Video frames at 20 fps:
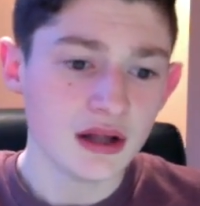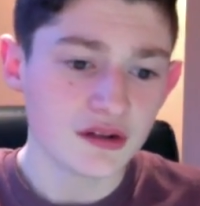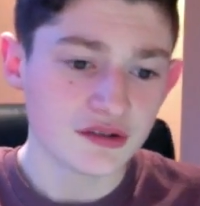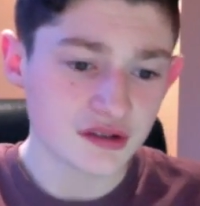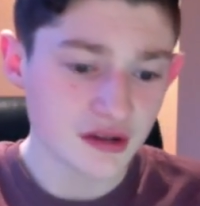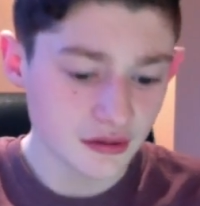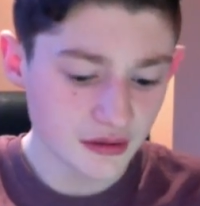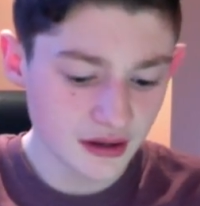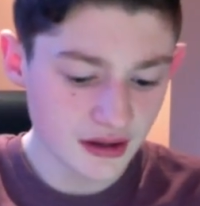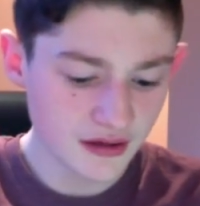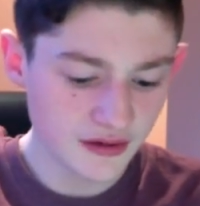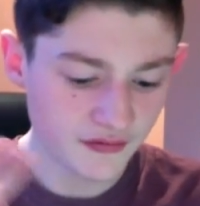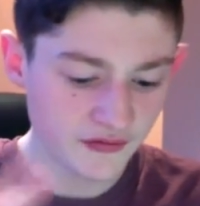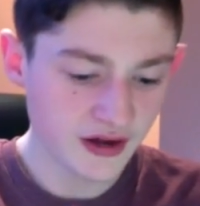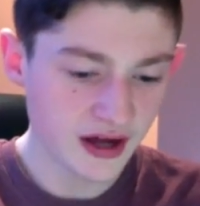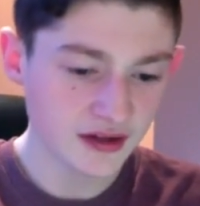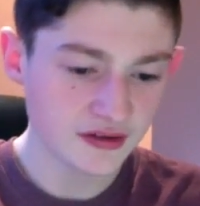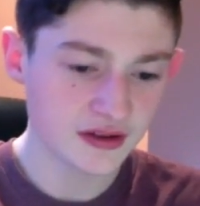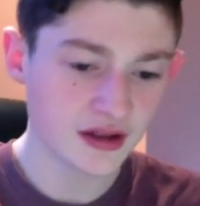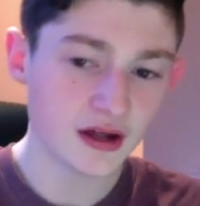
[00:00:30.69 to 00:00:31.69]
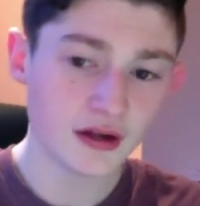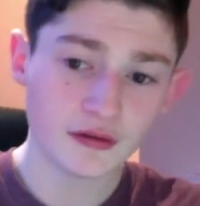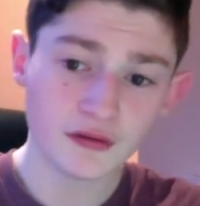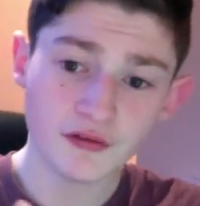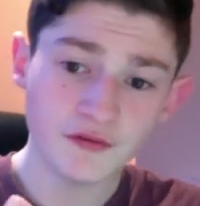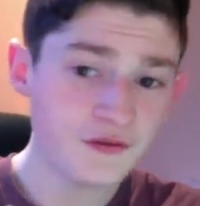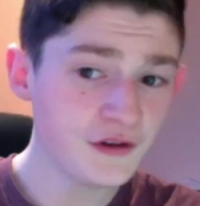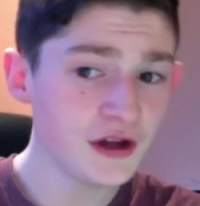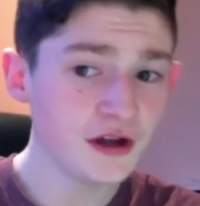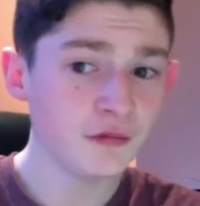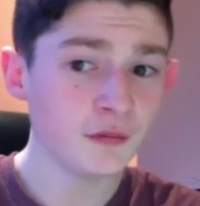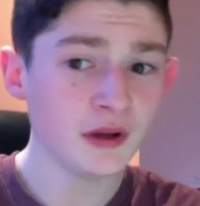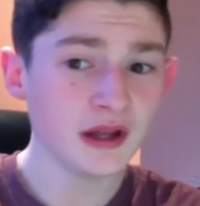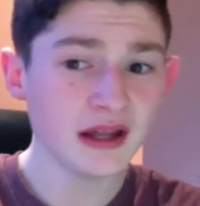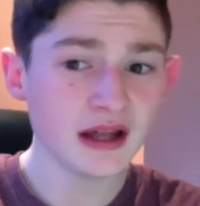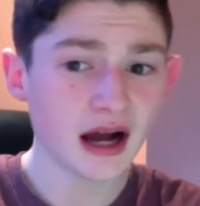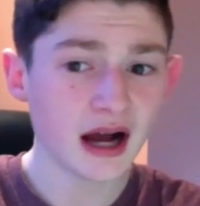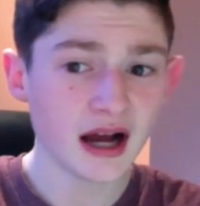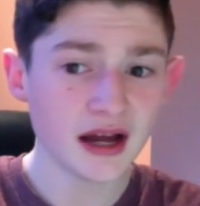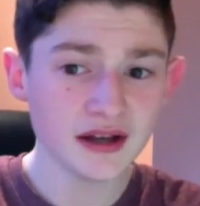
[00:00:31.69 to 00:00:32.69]
So that the fact that on the third
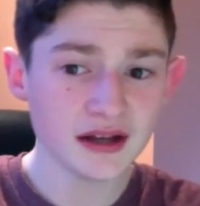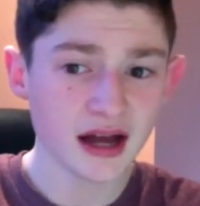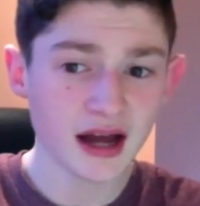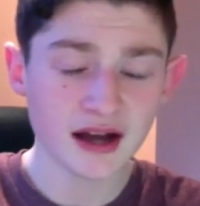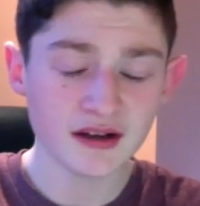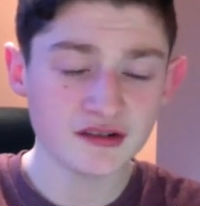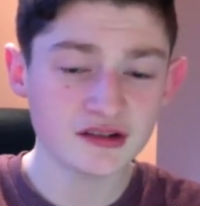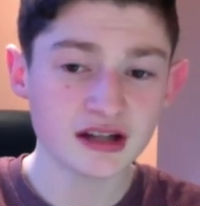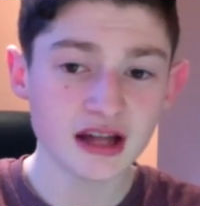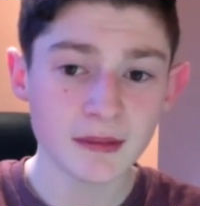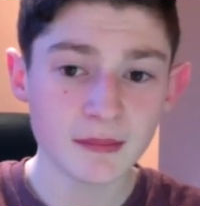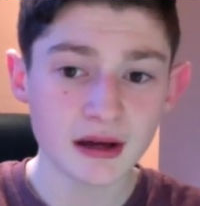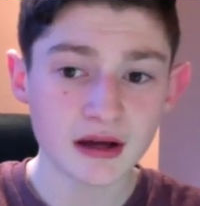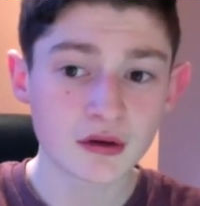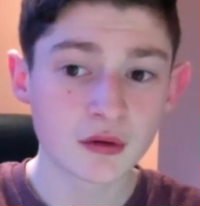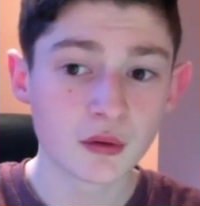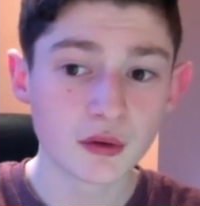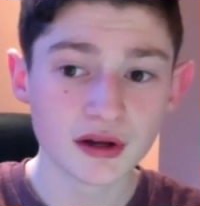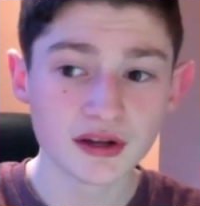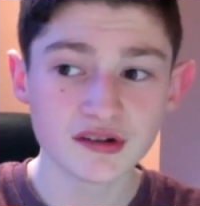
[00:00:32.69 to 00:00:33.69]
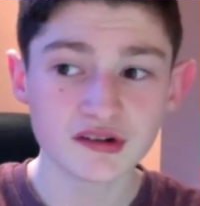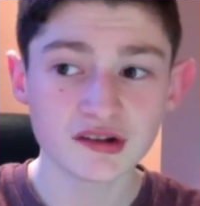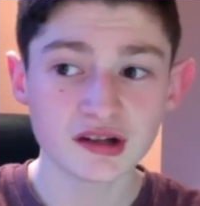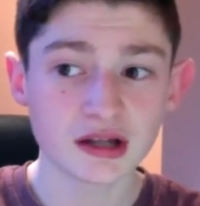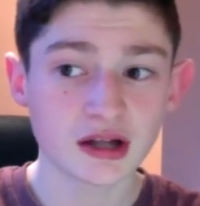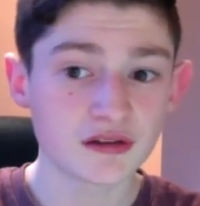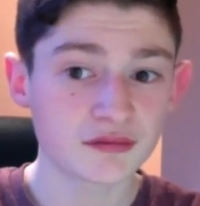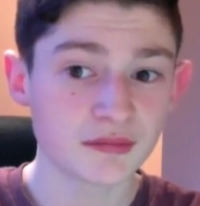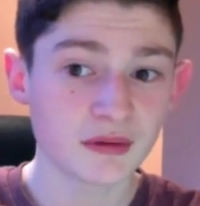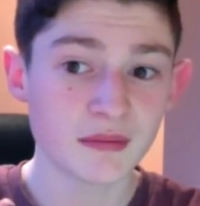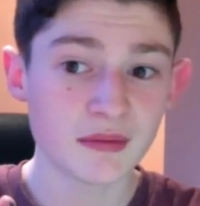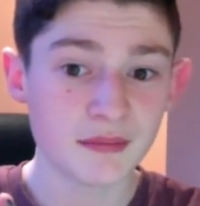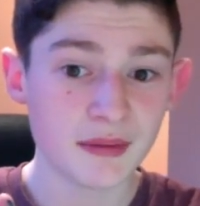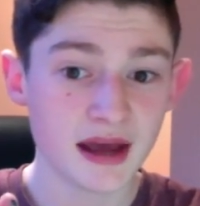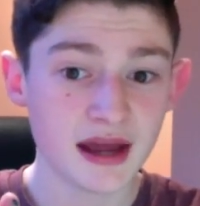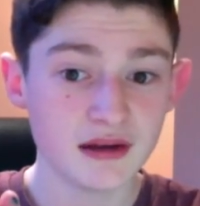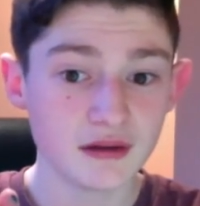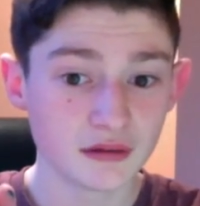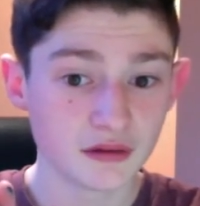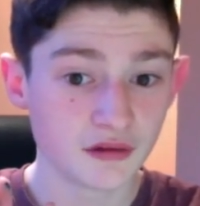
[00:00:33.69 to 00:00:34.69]
week I didn't actually get my coins till I was going to be
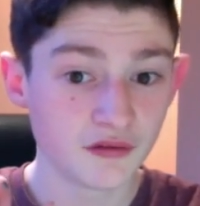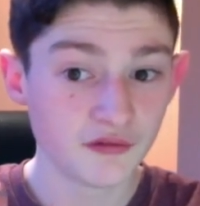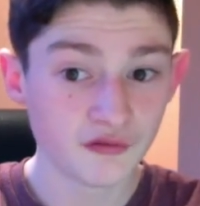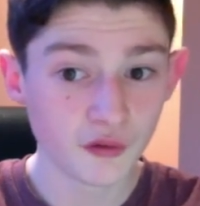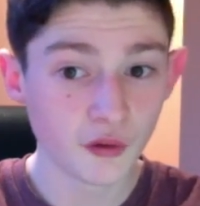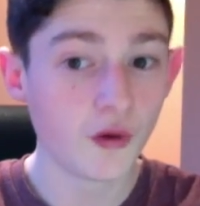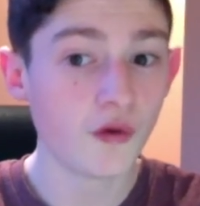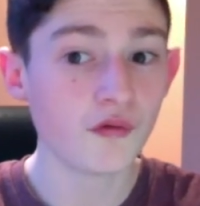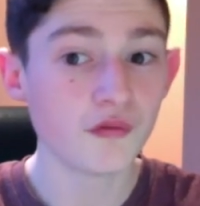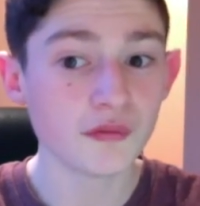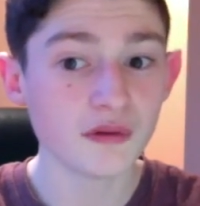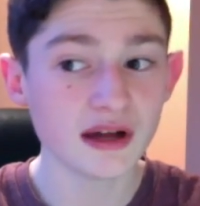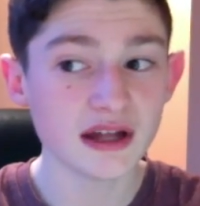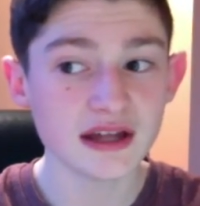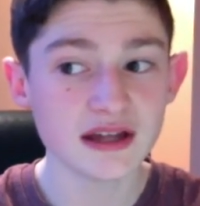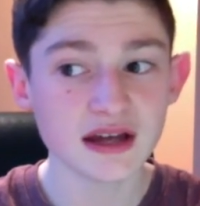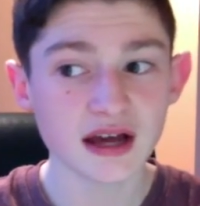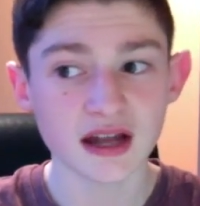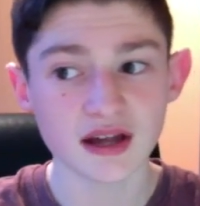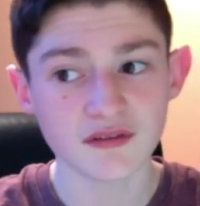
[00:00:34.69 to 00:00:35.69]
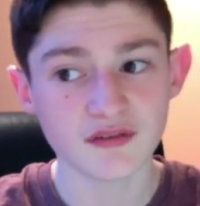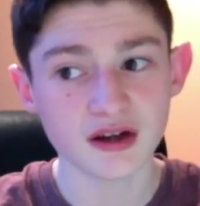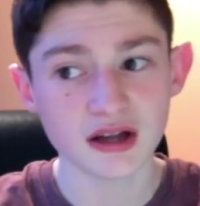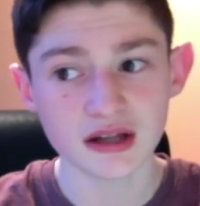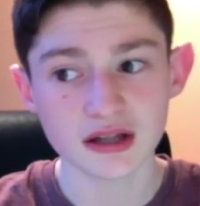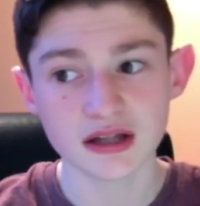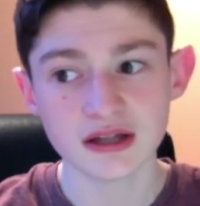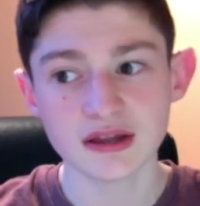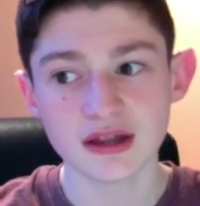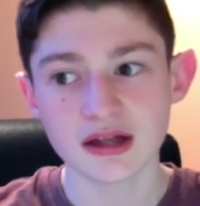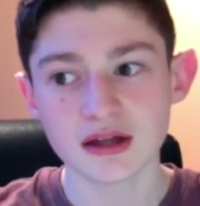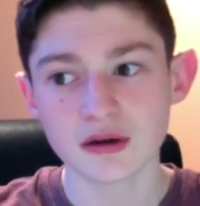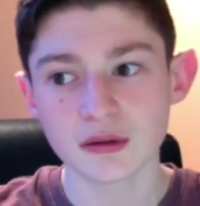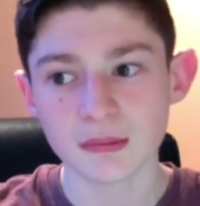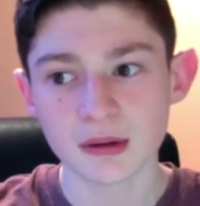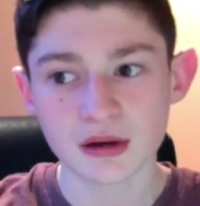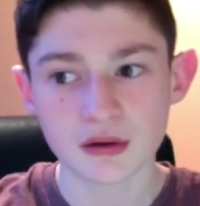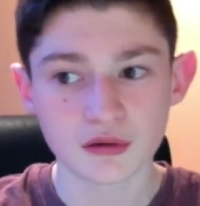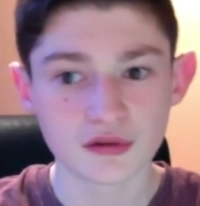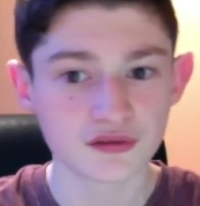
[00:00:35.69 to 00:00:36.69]
paid on the fourth week, and I finally then got
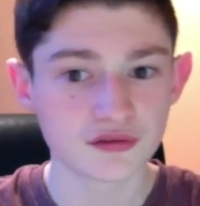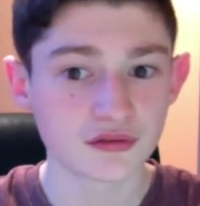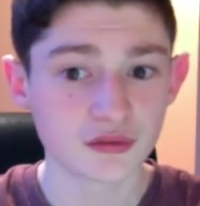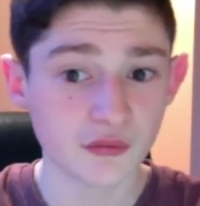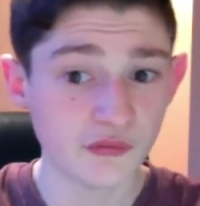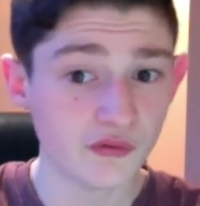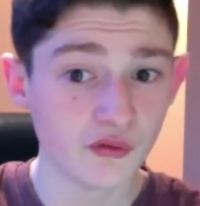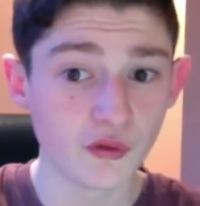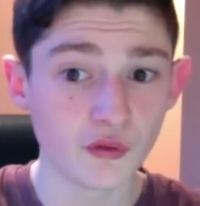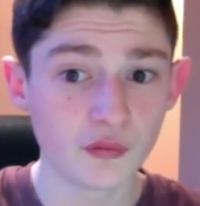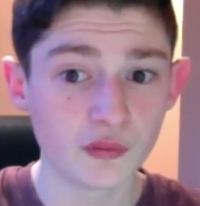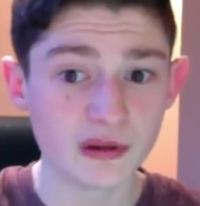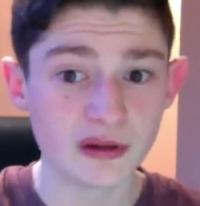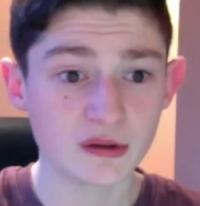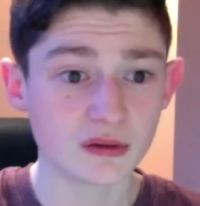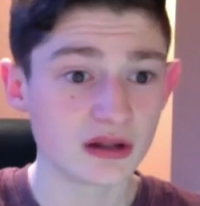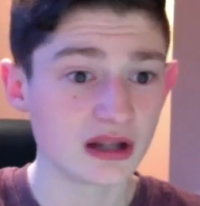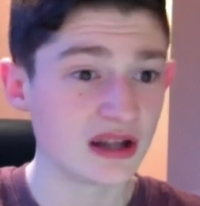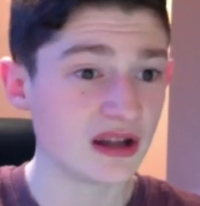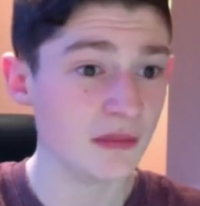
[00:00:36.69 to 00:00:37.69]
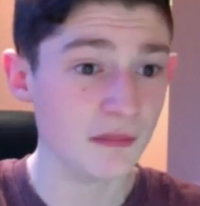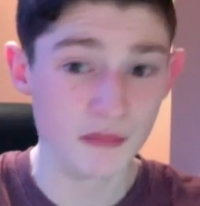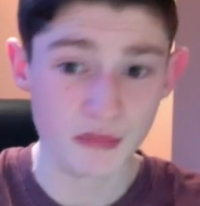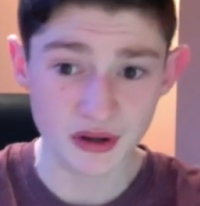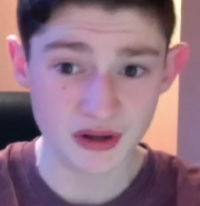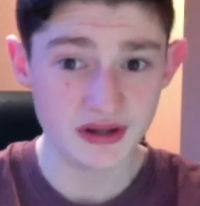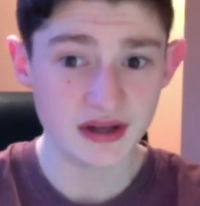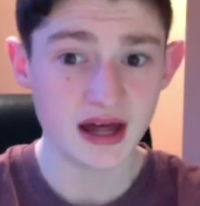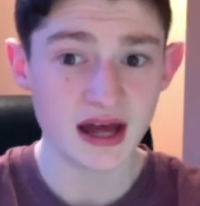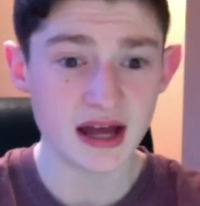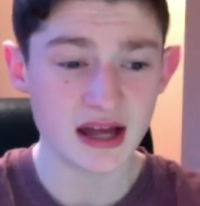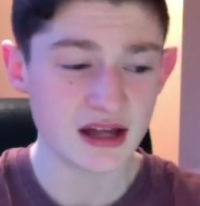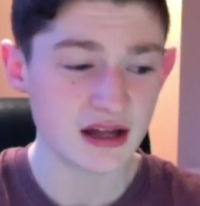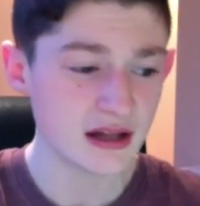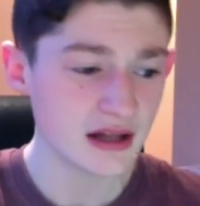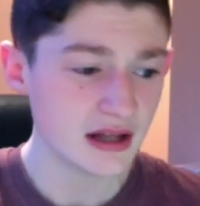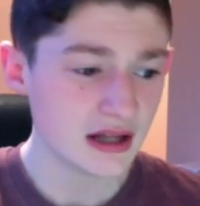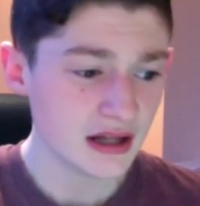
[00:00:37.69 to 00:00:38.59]
my coins for the fourth week on like the Monday.